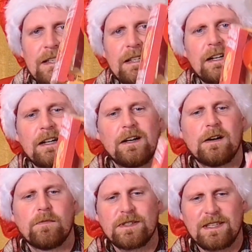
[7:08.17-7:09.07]

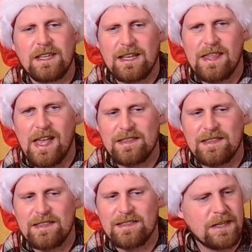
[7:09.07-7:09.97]
Um, once again, kind of that
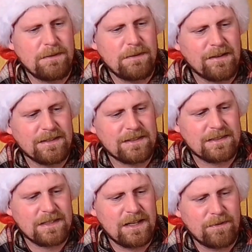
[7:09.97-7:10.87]
salty
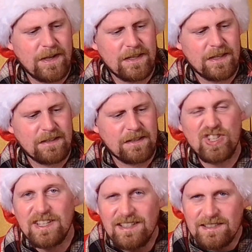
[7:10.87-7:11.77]
balance. Uh, when I think of
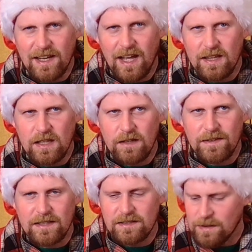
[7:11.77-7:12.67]
cheese, I kind of think of
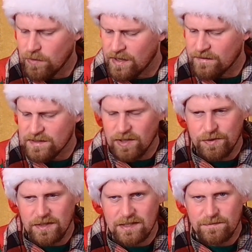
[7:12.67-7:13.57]
like somewhat of a
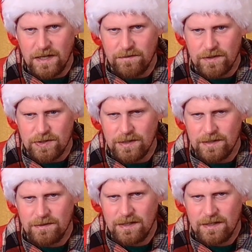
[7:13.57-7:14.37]
saltiness flavor to it.